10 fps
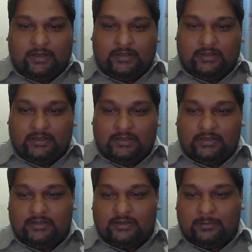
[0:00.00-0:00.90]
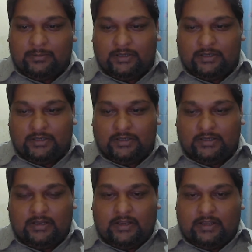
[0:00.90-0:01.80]
Indian community,
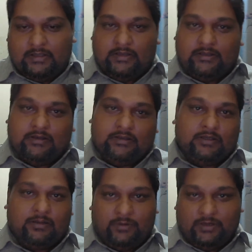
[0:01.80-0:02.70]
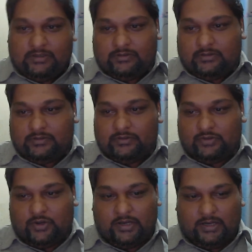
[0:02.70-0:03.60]
and then the other communities also
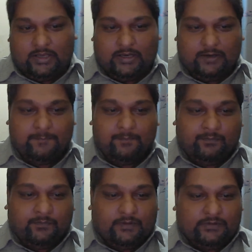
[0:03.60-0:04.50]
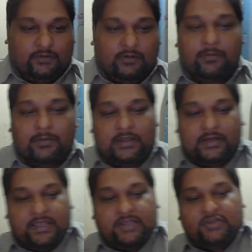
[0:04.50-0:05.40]
join in. So in
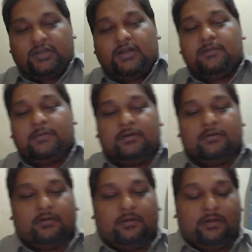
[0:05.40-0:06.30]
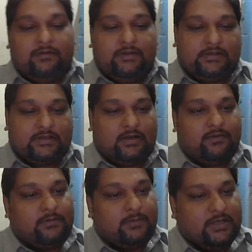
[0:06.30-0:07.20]
Asia, we'll start
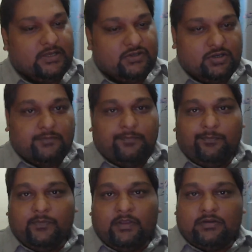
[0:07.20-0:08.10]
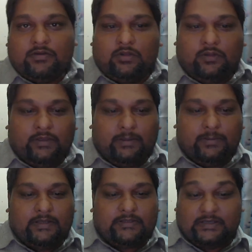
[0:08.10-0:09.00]
with Malaysia. So the
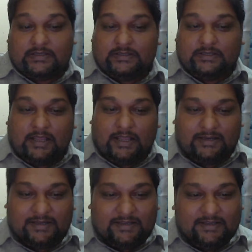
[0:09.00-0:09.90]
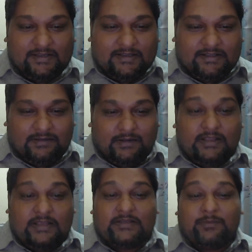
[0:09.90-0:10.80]
Wikipedia says that
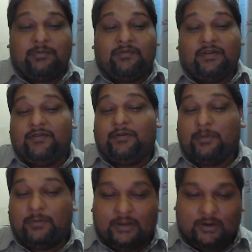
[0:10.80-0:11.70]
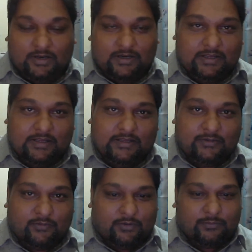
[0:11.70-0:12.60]
Diwali is a federal public holiday
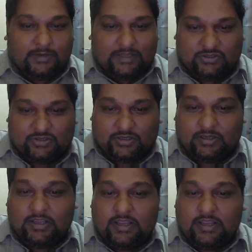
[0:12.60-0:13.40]
throughout Malaysia.